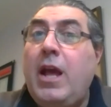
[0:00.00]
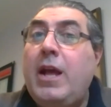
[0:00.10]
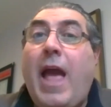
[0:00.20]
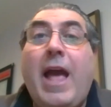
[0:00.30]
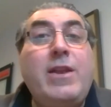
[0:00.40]

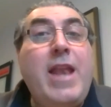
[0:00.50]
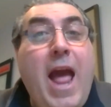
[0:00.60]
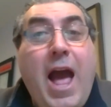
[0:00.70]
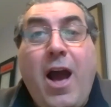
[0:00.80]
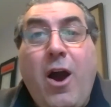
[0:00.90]
And
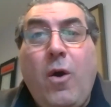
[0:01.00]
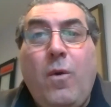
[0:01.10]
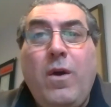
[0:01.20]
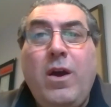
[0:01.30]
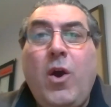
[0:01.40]

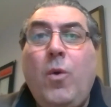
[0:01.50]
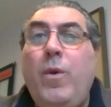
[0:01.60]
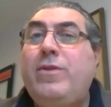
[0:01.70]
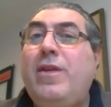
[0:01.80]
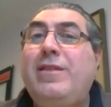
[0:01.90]
now
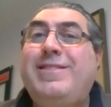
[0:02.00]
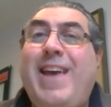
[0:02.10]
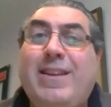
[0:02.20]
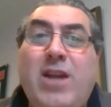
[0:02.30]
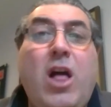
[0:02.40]
with
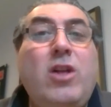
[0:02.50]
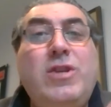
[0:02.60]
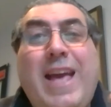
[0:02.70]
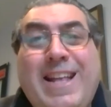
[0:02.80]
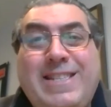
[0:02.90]

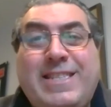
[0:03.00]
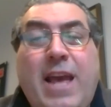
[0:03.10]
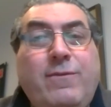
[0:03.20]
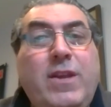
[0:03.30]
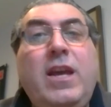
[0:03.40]
technology and
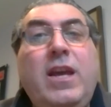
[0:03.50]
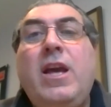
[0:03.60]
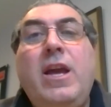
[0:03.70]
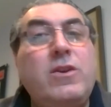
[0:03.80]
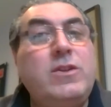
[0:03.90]
safety,
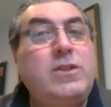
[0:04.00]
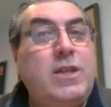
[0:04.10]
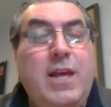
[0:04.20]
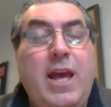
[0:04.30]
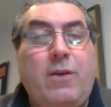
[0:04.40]
here's the
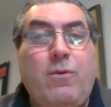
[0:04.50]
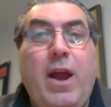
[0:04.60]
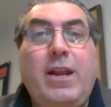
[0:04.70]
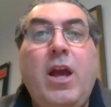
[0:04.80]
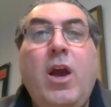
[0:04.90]
thing,
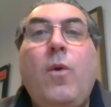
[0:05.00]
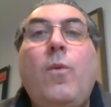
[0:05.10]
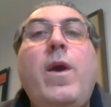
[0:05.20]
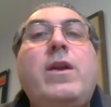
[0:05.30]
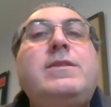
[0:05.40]
right?
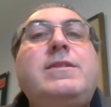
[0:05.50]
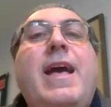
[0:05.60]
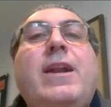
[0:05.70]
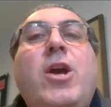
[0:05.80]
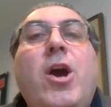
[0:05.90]
Where does
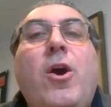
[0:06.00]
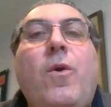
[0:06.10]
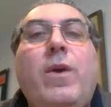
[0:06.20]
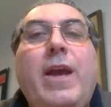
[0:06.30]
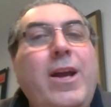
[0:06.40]
that
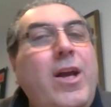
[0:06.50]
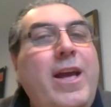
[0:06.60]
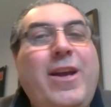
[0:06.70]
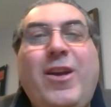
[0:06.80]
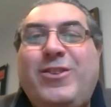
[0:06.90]
go?
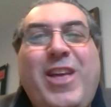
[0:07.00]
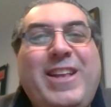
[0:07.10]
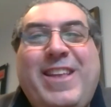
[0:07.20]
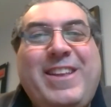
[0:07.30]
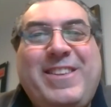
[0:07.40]

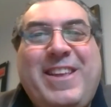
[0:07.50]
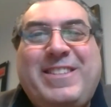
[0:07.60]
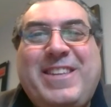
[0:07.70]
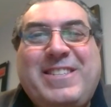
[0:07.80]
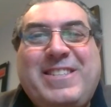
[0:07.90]

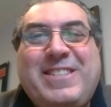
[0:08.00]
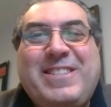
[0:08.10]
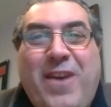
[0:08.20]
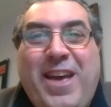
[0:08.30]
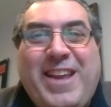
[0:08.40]
It doesn't
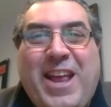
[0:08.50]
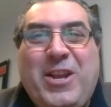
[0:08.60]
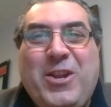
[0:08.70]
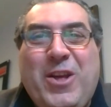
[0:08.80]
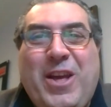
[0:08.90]
fit
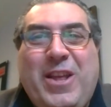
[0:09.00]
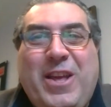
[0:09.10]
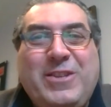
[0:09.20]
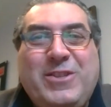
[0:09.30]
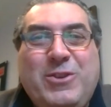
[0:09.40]

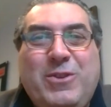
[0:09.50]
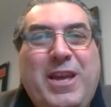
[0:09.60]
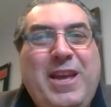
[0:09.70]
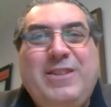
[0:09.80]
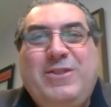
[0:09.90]
into
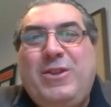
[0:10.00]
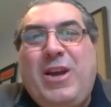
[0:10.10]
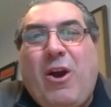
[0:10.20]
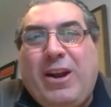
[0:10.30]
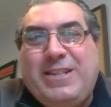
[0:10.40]

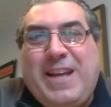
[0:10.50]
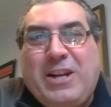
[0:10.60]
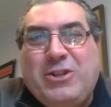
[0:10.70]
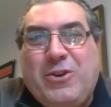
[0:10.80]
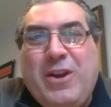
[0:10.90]
the
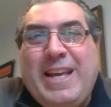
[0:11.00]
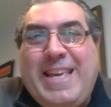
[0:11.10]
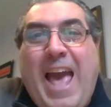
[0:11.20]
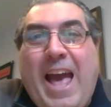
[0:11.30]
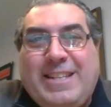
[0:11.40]
architecture
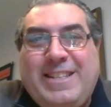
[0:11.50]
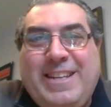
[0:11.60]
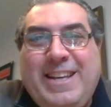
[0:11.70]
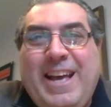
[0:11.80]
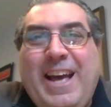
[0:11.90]
yet,
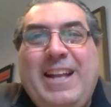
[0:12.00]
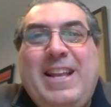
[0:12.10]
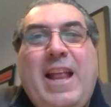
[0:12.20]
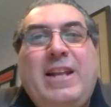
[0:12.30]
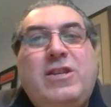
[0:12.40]
and
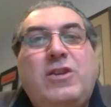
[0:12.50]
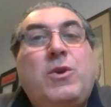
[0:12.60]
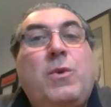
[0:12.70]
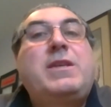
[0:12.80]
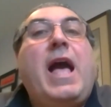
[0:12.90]

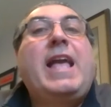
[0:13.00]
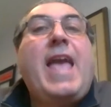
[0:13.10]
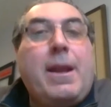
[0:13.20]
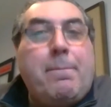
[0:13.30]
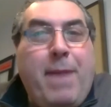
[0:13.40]
it's
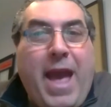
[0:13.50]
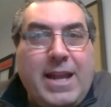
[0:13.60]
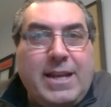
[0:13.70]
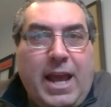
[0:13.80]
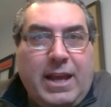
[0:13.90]
again a
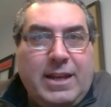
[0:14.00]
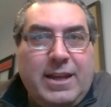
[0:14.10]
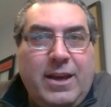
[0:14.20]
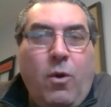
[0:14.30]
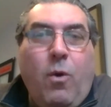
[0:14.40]
band-aid
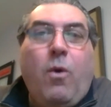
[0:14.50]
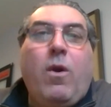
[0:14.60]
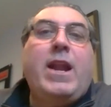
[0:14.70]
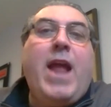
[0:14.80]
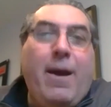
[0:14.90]

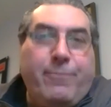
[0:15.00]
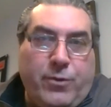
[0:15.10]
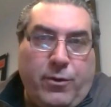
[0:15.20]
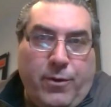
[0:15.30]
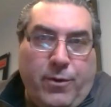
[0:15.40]
or an
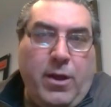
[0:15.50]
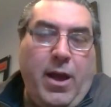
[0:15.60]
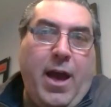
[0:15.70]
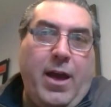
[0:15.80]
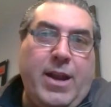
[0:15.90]

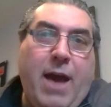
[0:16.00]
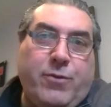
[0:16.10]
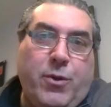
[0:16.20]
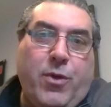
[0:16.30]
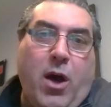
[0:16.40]

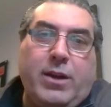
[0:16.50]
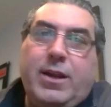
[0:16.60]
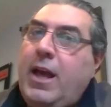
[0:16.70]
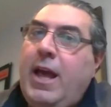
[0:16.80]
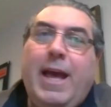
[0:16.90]
afterthought.
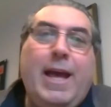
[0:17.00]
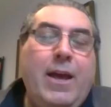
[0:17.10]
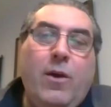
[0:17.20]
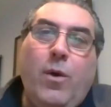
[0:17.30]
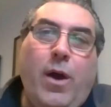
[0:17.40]

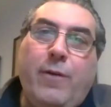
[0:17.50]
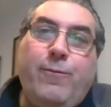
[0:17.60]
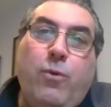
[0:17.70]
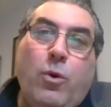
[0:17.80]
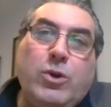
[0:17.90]

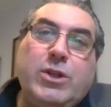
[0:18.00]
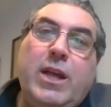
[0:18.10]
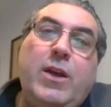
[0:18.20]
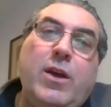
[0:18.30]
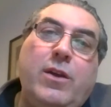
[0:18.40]

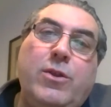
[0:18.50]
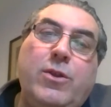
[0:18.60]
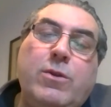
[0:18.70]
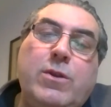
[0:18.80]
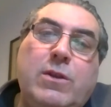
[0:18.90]
Unfortunately,
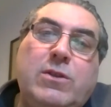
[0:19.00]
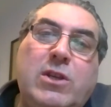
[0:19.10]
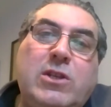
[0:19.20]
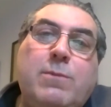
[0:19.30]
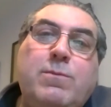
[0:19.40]
the
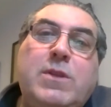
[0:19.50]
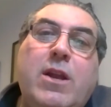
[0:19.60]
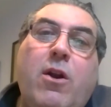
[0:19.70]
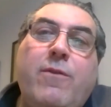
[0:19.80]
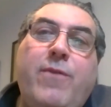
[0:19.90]
systems
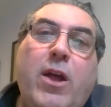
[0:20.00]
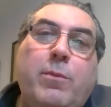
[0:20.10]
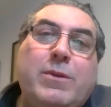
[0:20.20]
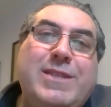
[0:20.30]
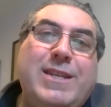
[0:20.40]
that are
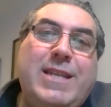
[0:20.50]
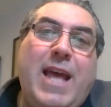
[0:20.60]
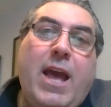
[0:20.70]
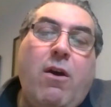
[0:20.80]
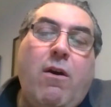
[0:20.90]
available
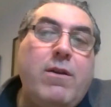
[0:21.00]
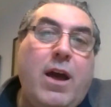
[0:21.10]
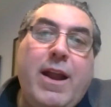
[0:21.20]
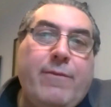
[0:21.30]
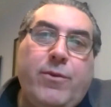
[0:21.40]
today are
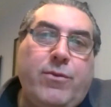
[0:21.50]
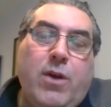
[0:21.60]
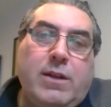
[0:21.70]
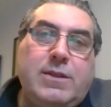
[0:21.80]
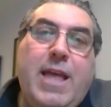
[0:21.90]
not
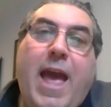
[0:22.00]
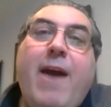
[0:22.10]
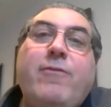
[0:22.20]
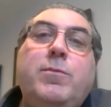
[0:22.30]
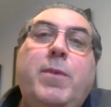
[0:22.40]
afterthoughts. They
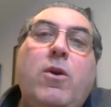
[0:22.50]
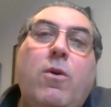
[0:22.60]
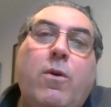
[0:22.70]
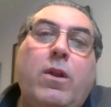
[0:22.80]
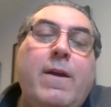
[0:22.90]
have to be
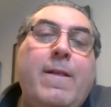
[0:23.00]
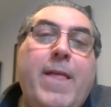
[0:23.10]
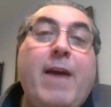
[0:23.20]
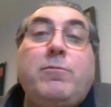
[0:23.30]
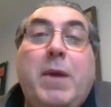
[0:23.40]
choral.
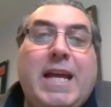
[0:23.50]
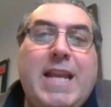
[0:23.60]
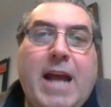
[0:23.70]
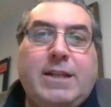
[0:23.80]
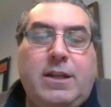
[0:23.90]
They have to be
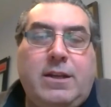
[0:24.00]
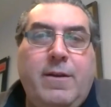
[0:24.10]
connected.